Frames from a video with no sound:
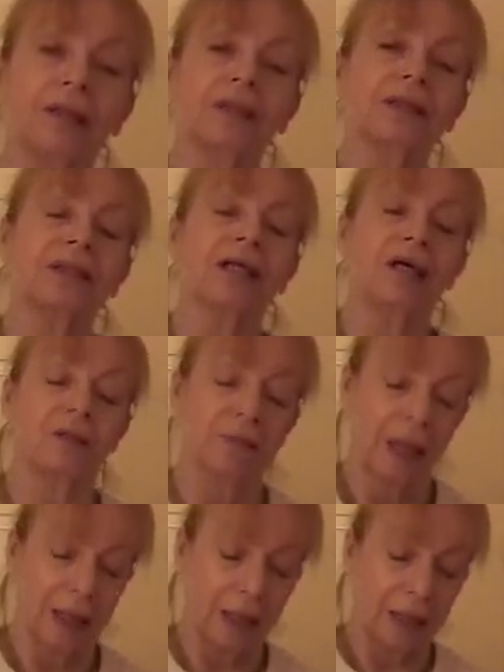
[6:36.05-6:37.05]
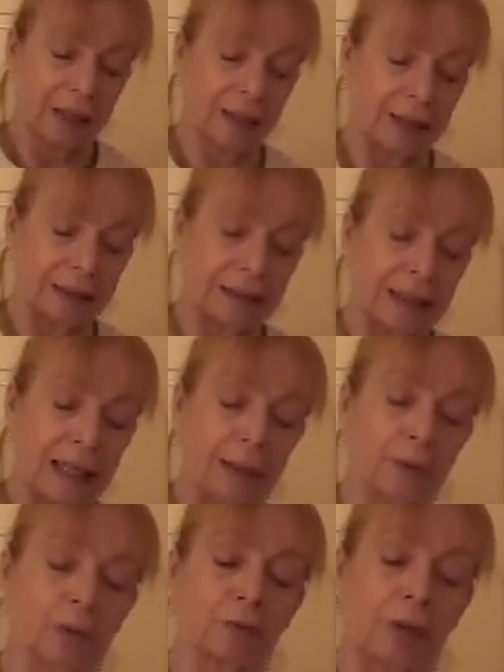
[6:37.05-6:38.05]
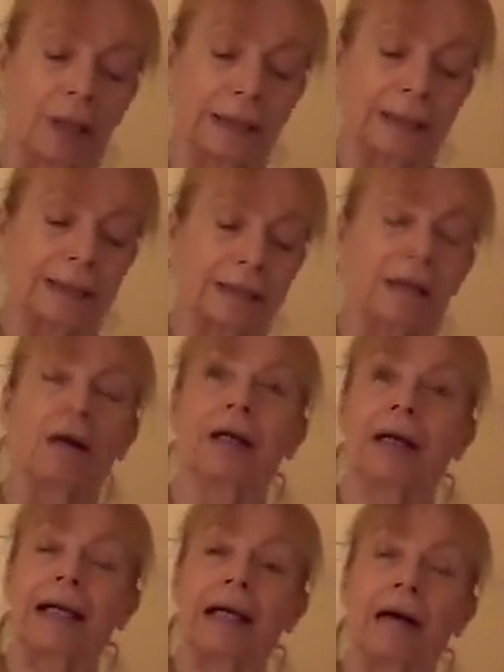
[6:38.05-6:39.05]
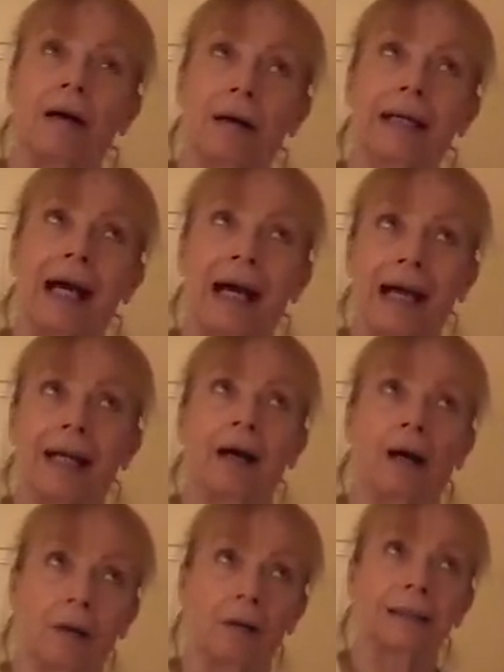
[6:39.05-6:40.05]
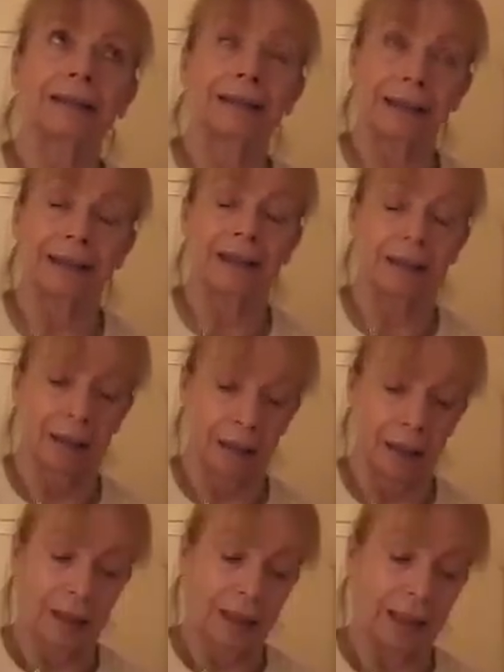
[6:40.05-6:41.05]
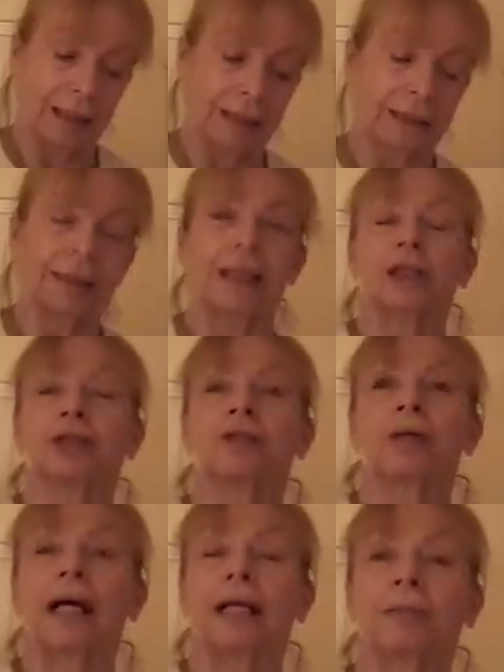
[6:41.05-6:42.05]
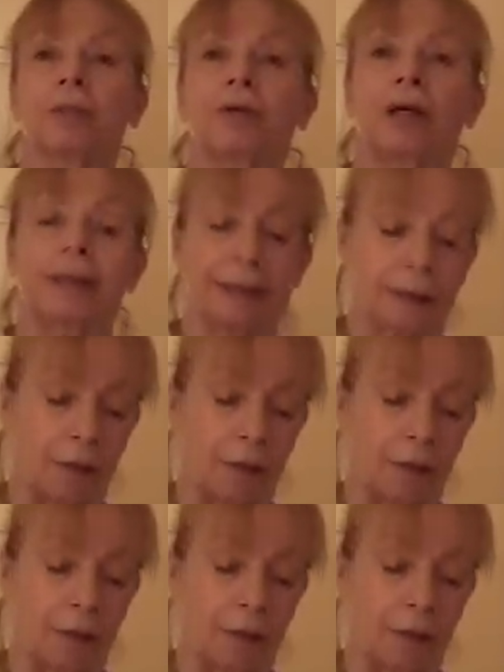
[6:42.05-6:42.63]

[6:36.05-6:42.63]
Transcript: So that's the Animal Rights, IARC, International Animal Rights